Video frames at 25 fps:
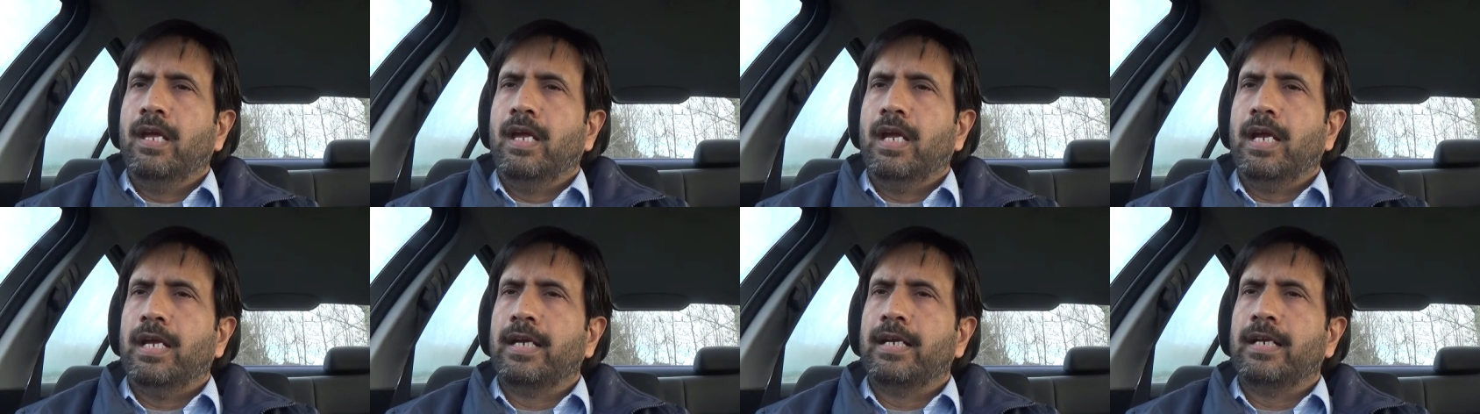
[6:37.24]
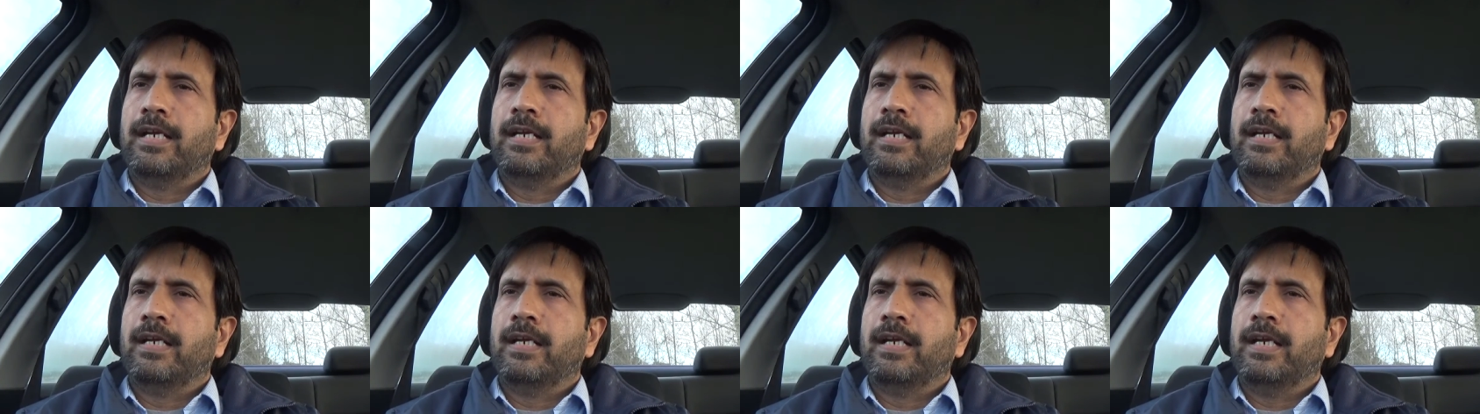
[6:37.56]

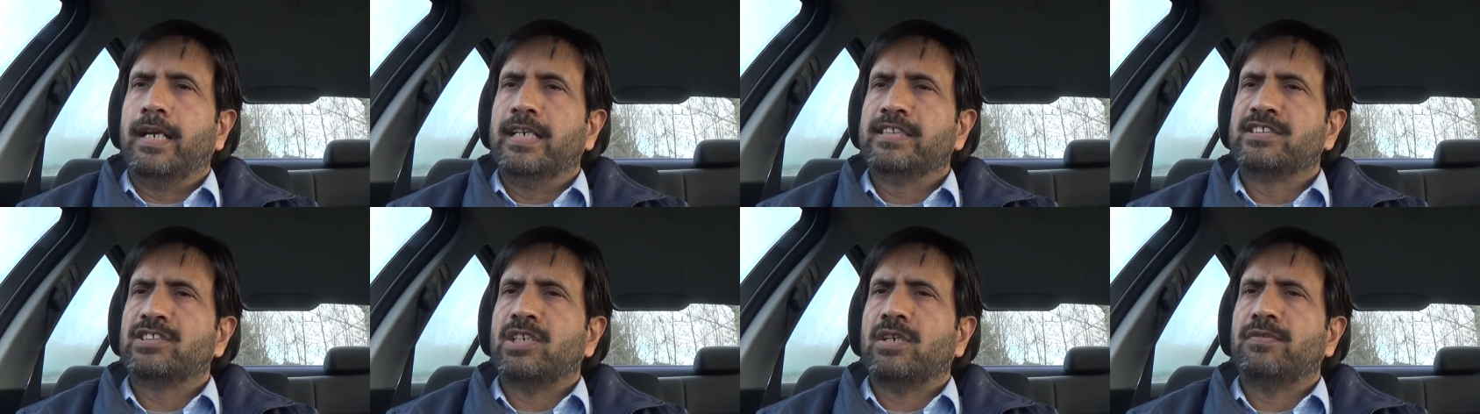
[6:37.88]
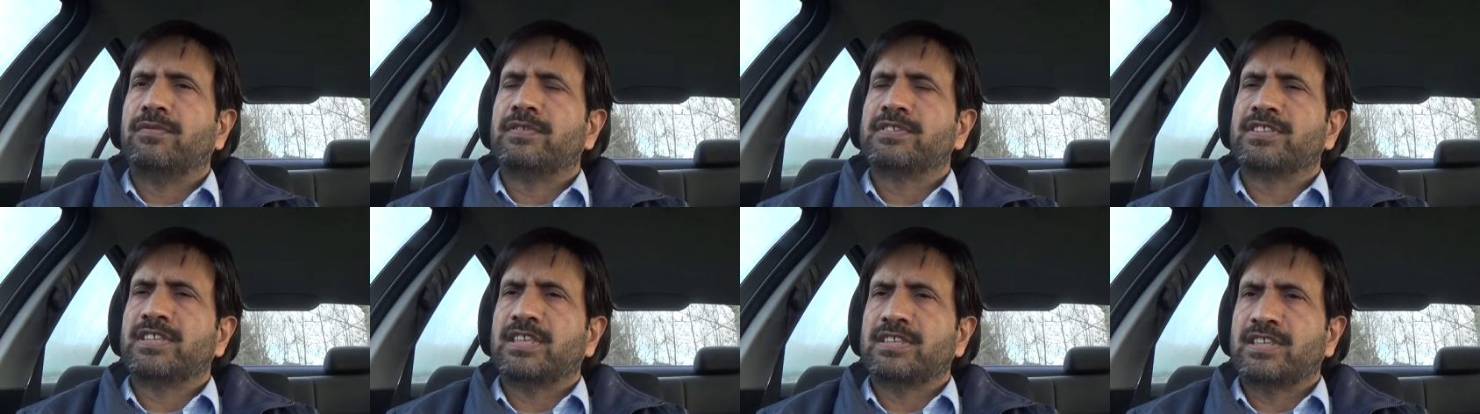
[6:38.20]
And uh, it's
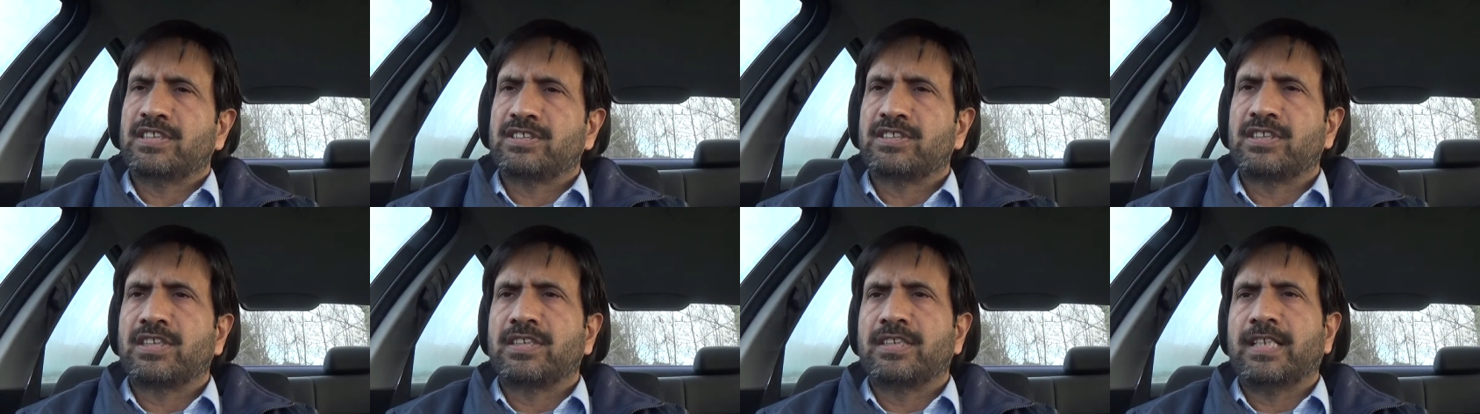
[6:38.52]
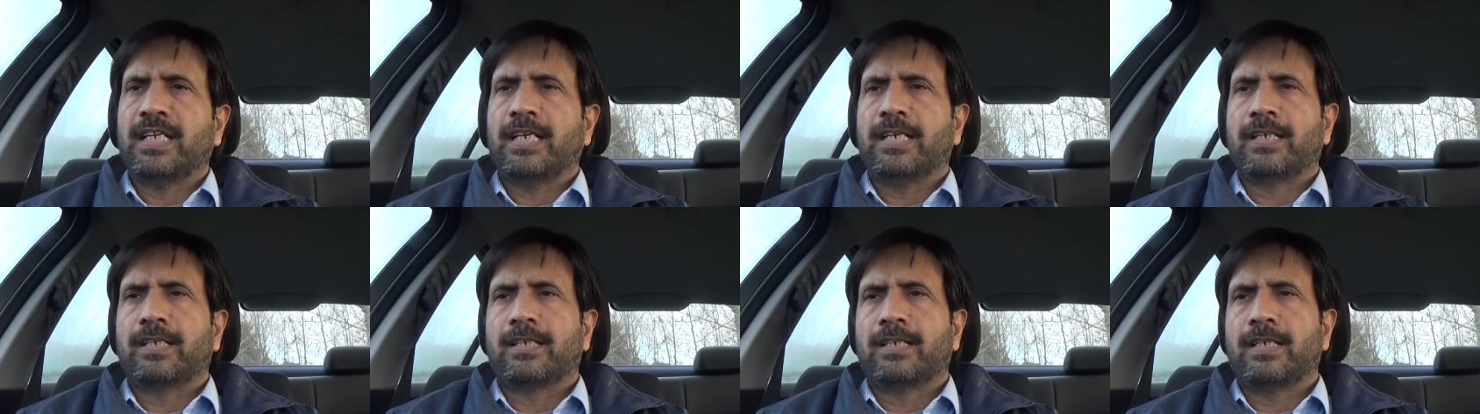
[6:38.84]
often suggested
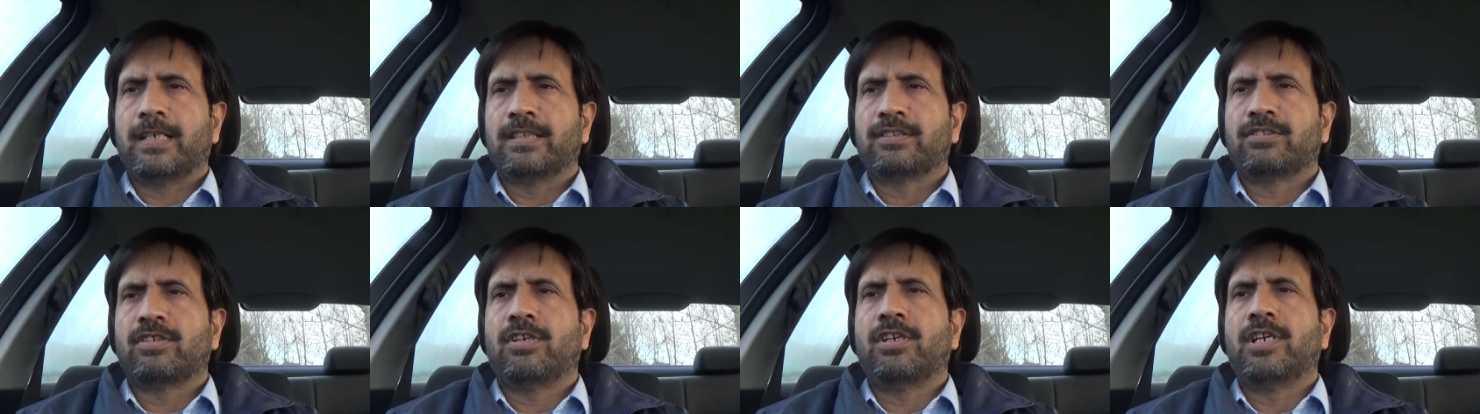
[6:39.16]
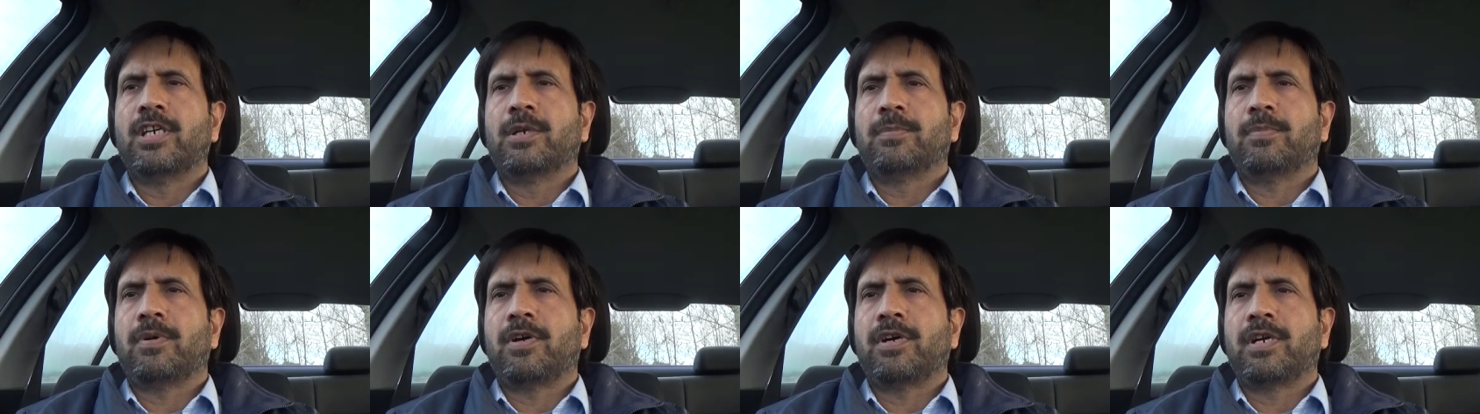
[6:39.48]
that a
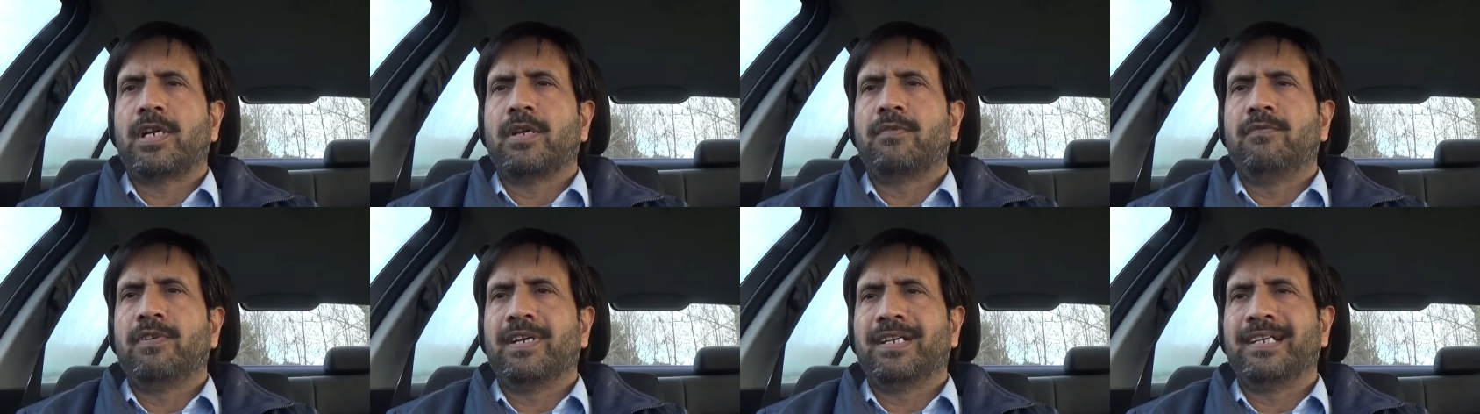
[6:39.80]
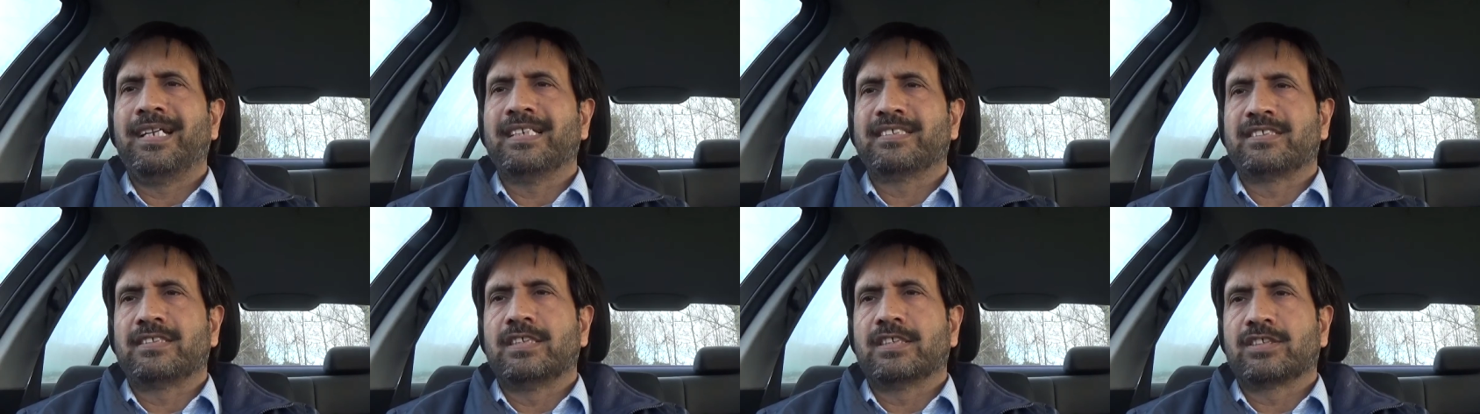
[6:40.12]
third party
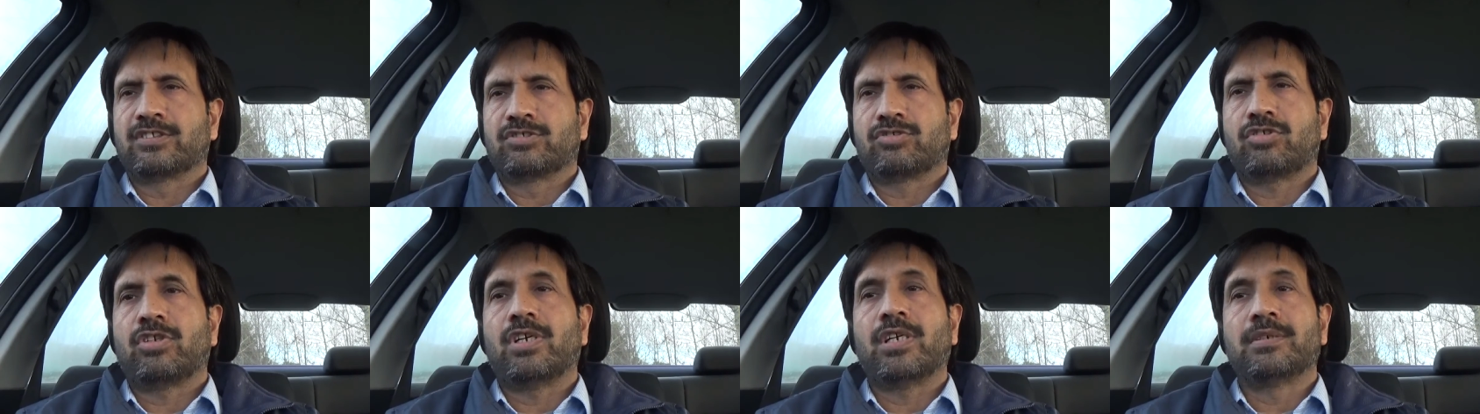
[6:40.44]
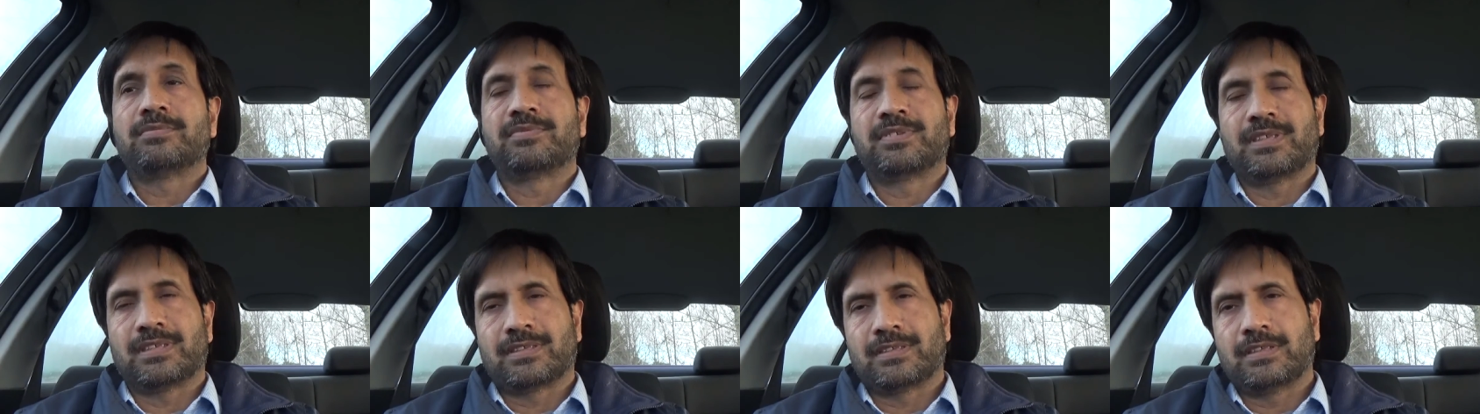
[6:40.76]
witness
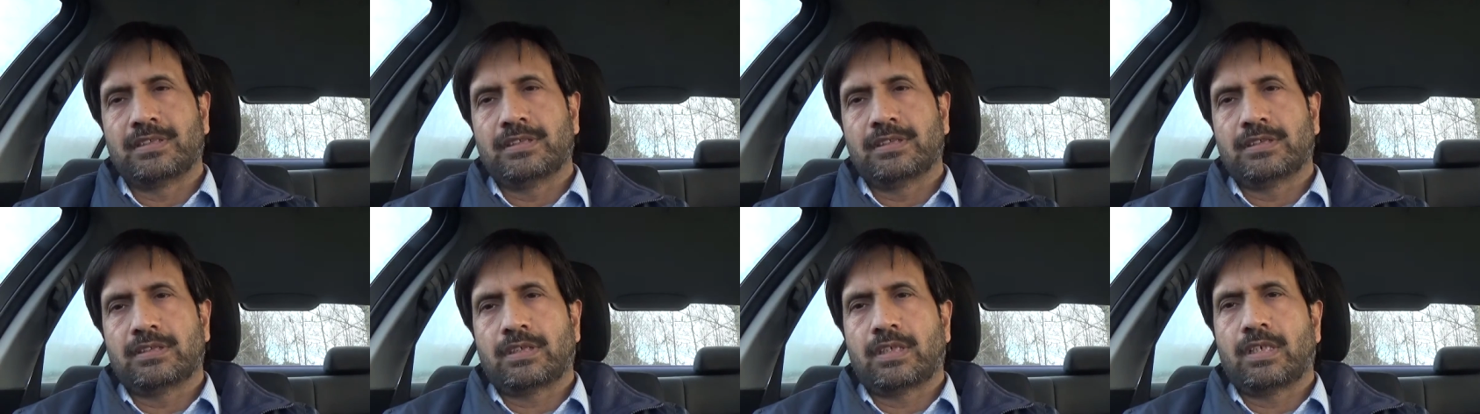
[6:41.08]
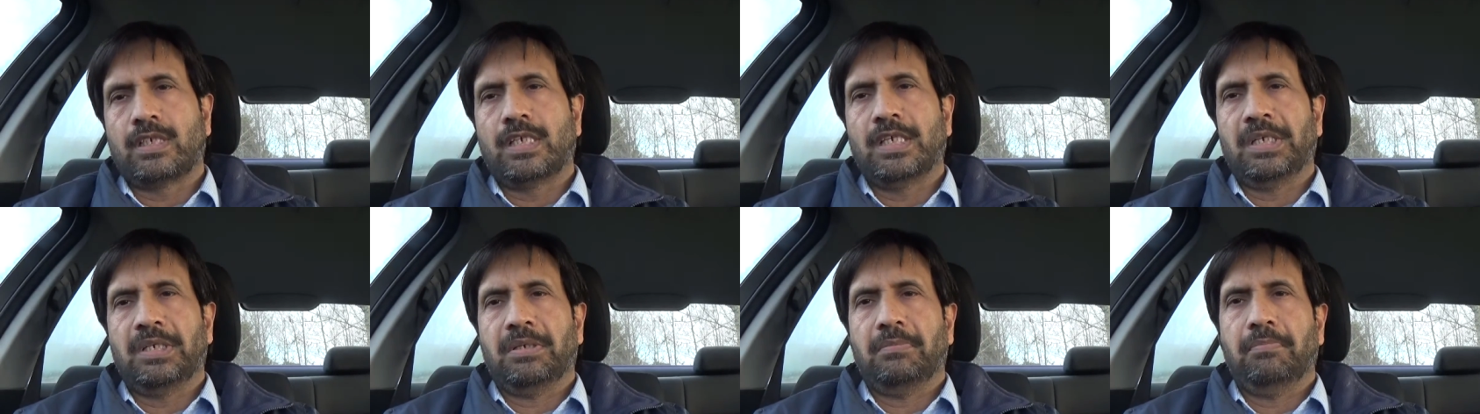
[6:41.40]
describes the seizure,
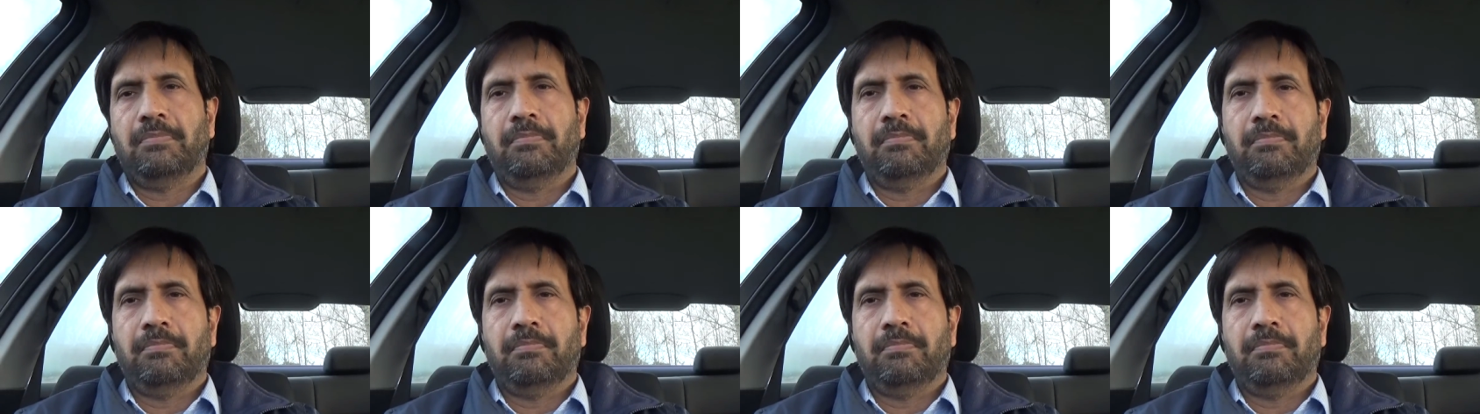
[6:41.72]
like